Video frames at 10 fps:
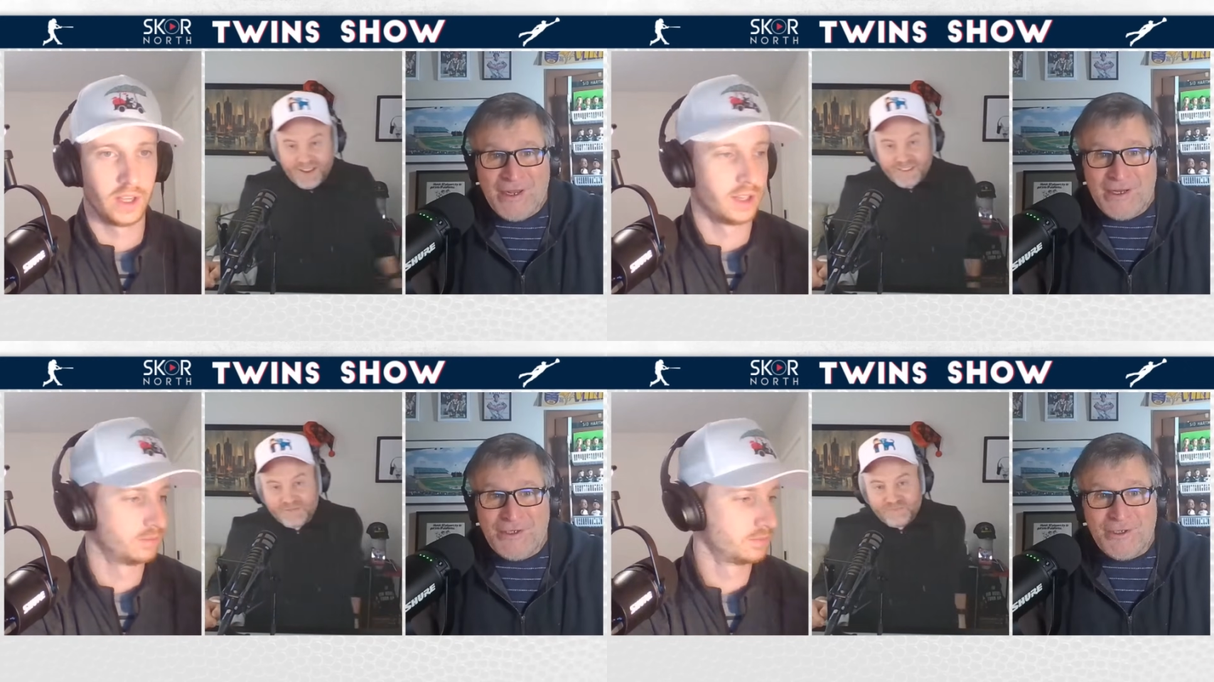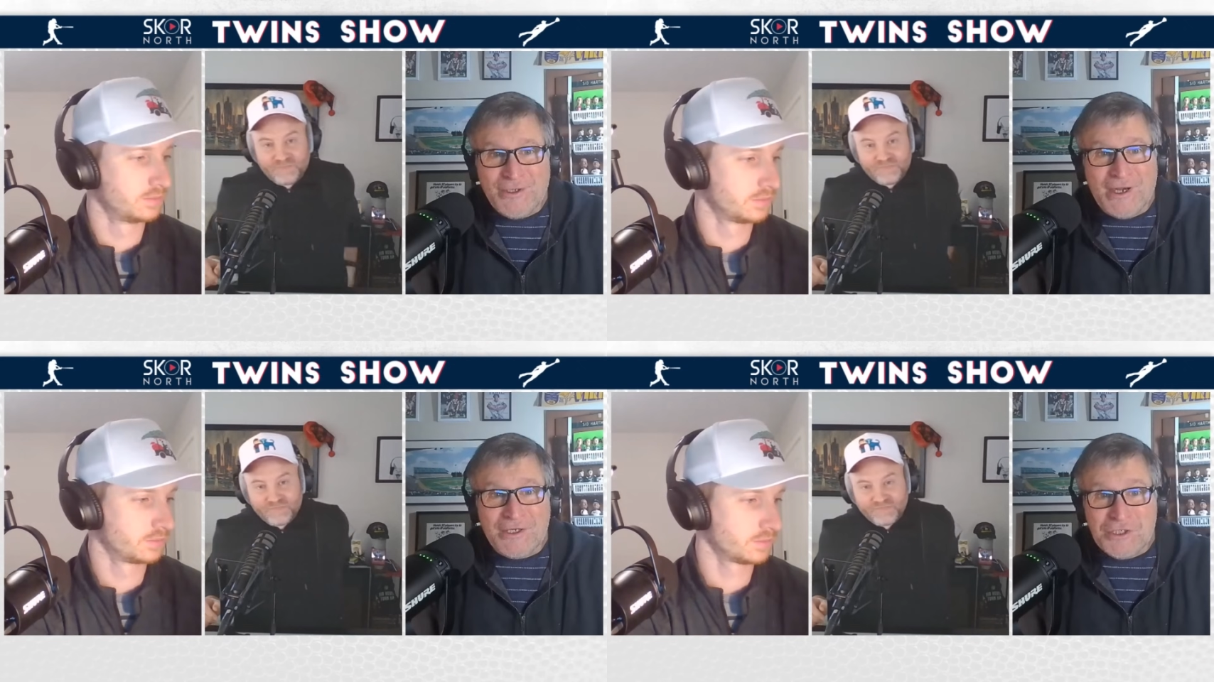Speaker 1: Oh, yeah.
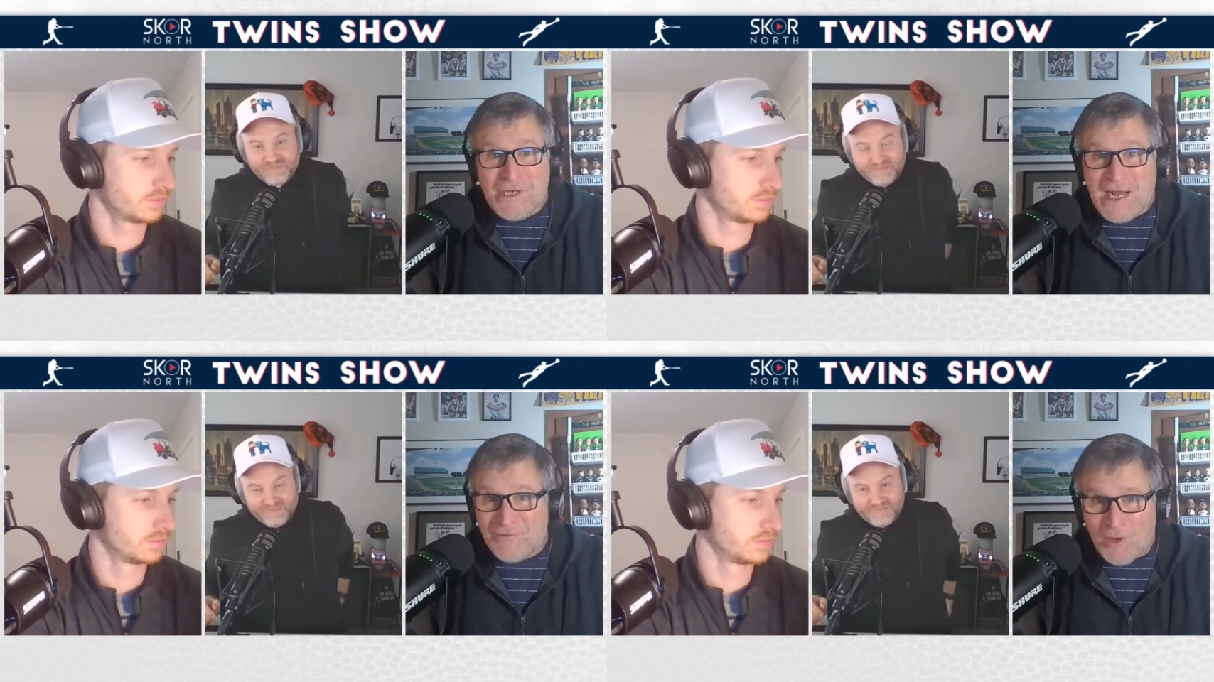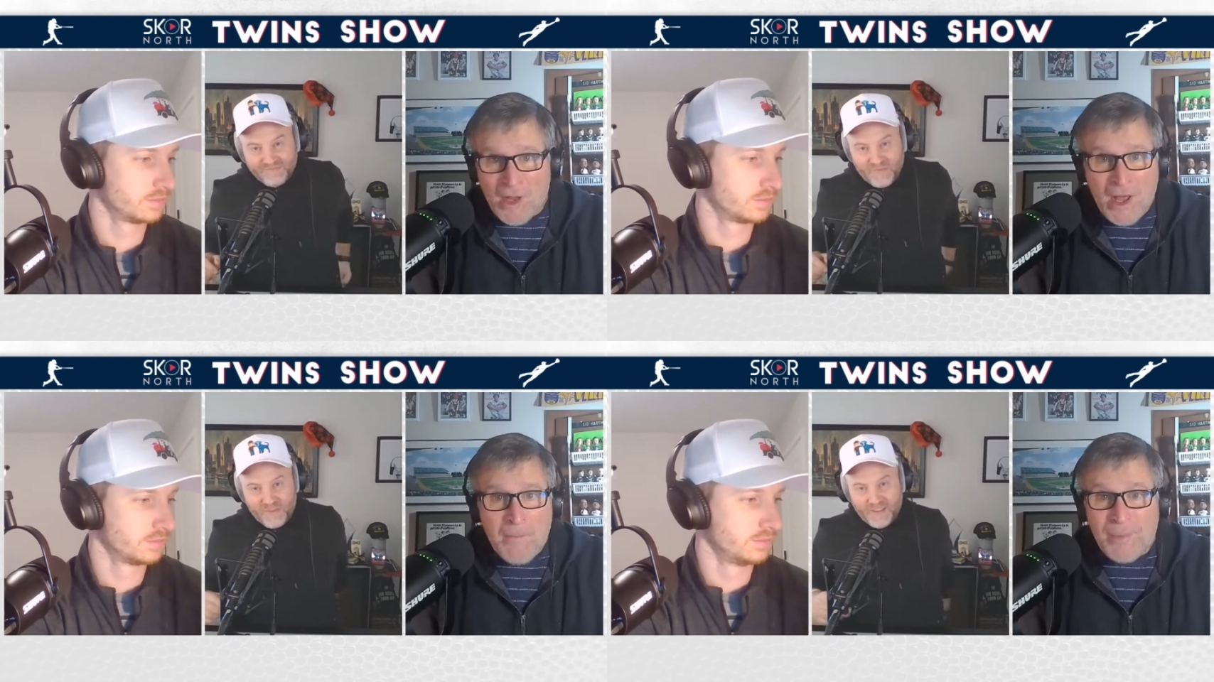You're on a
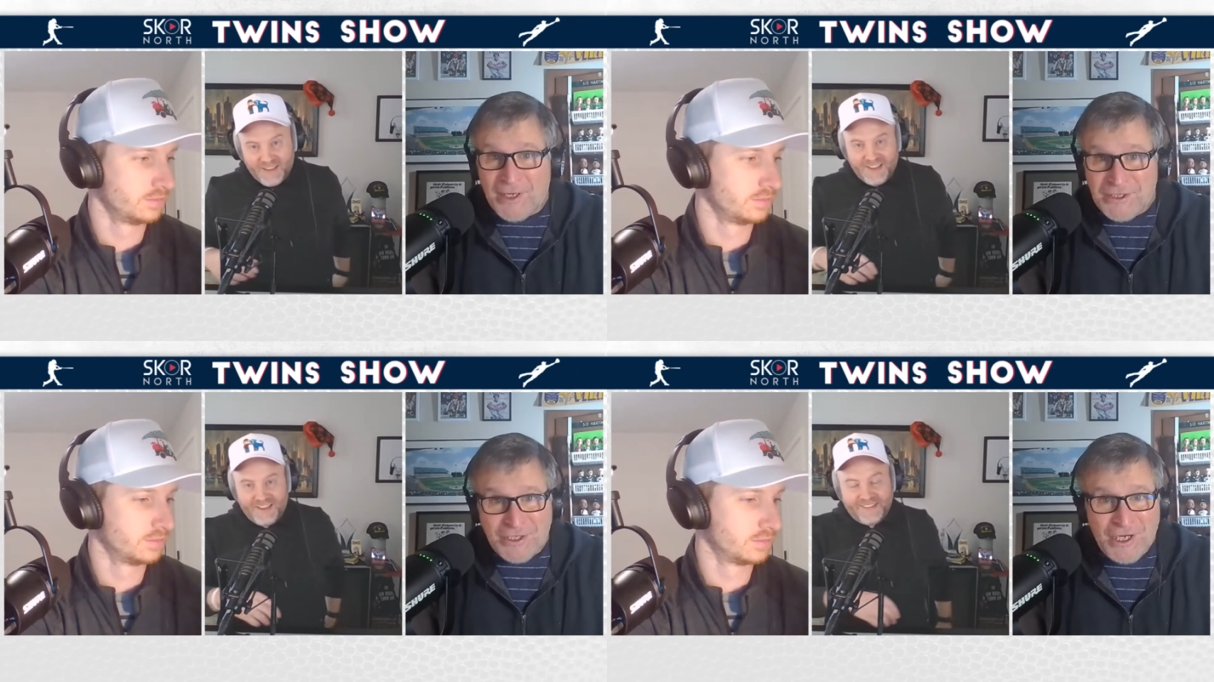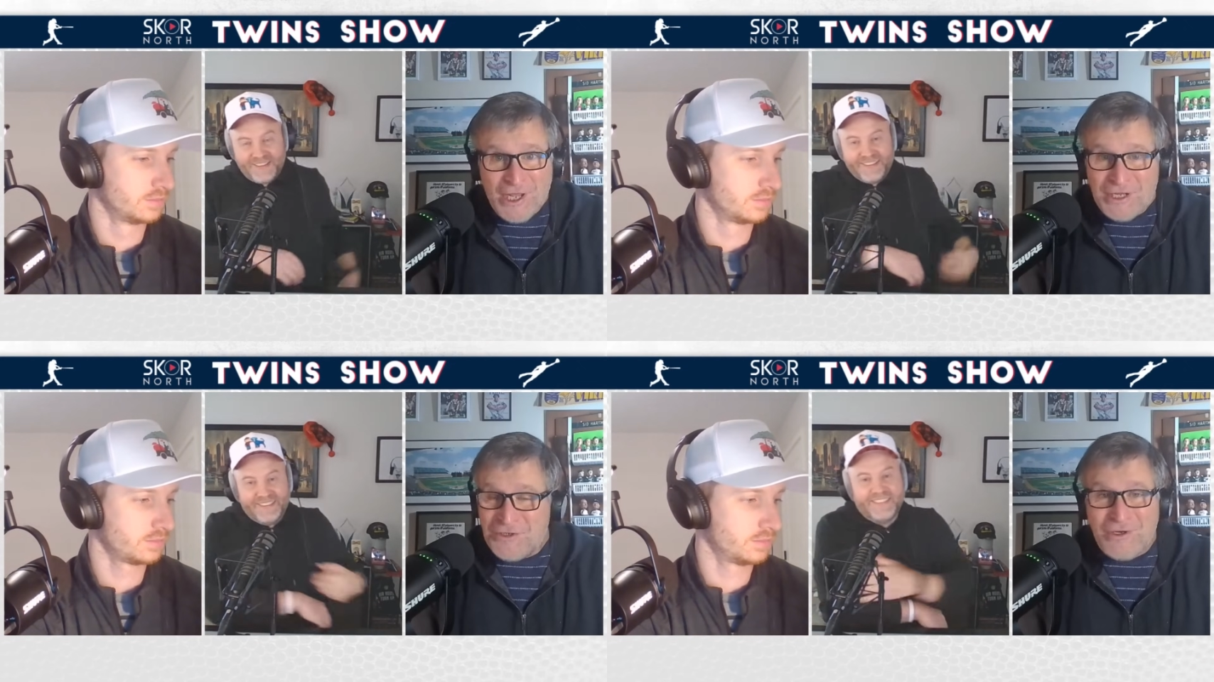travel budget.
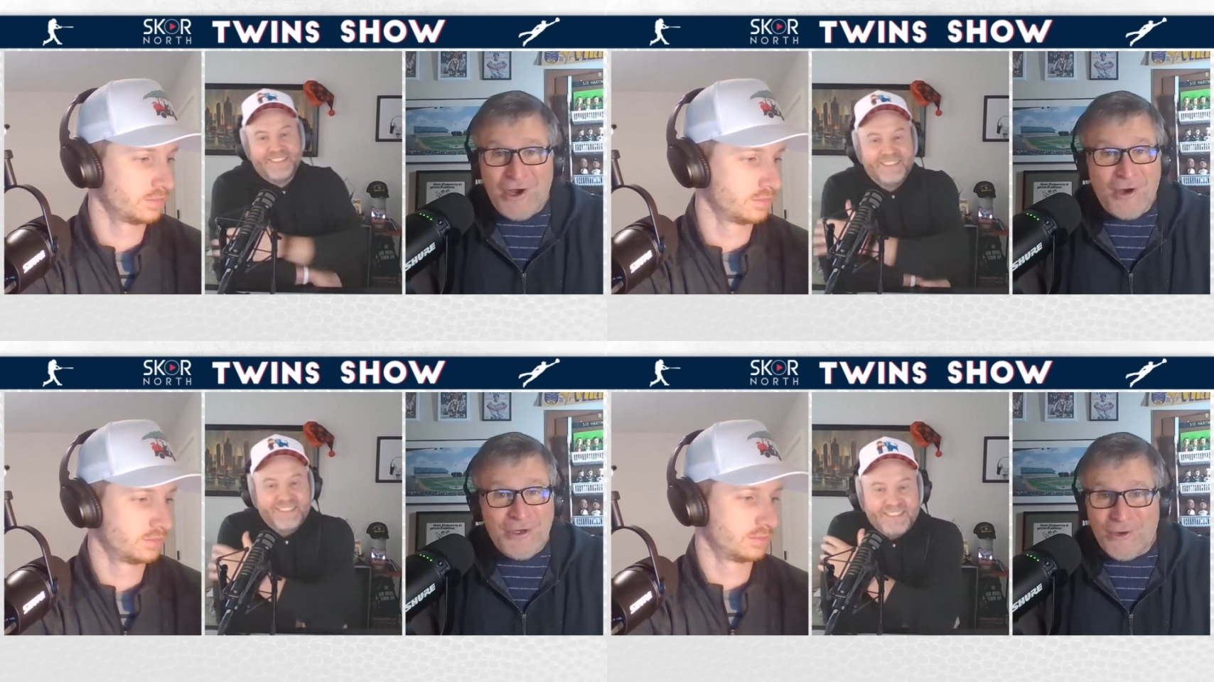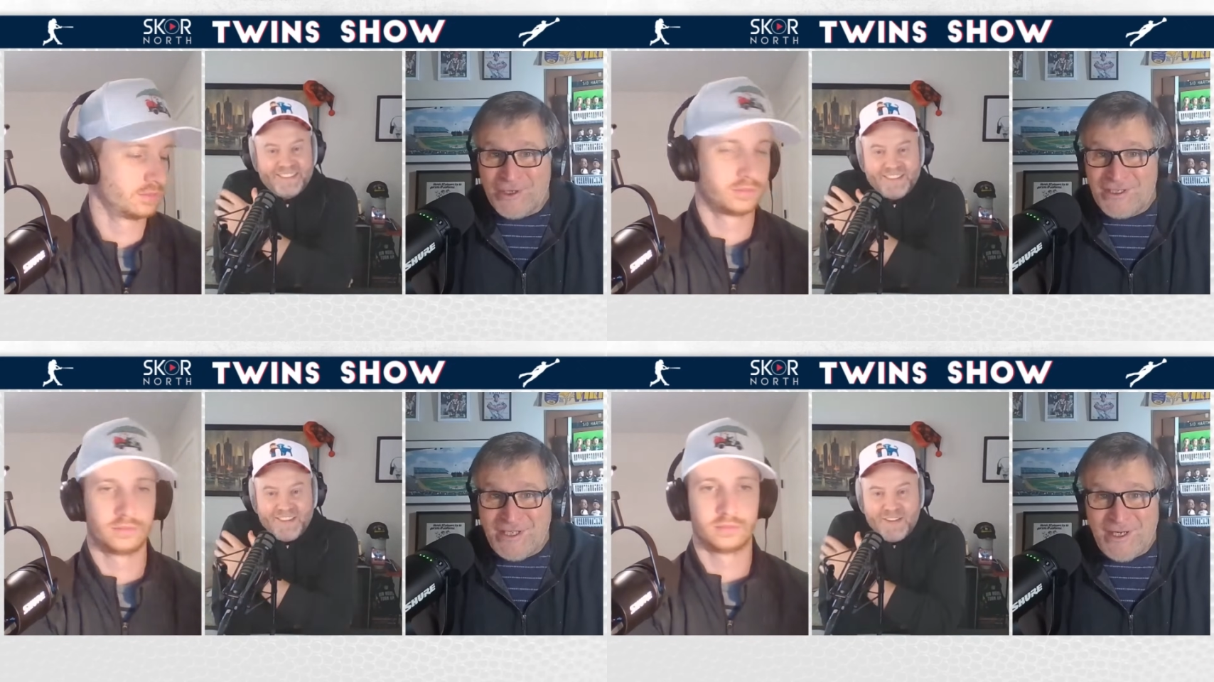You know
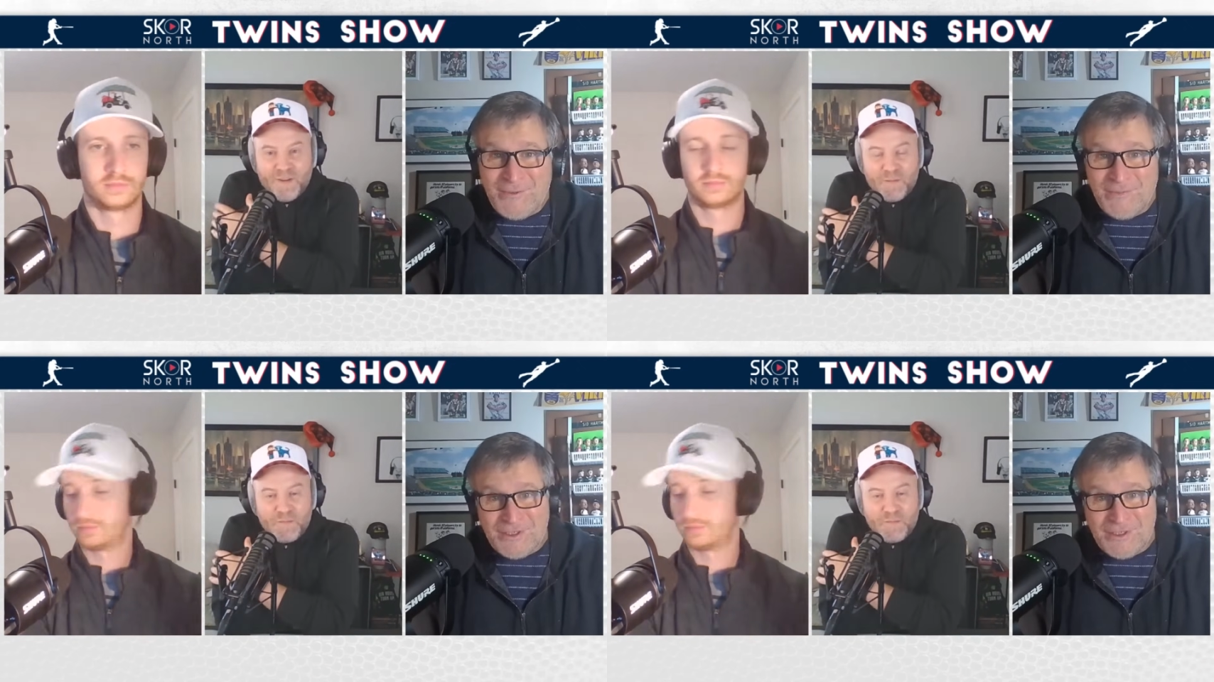your team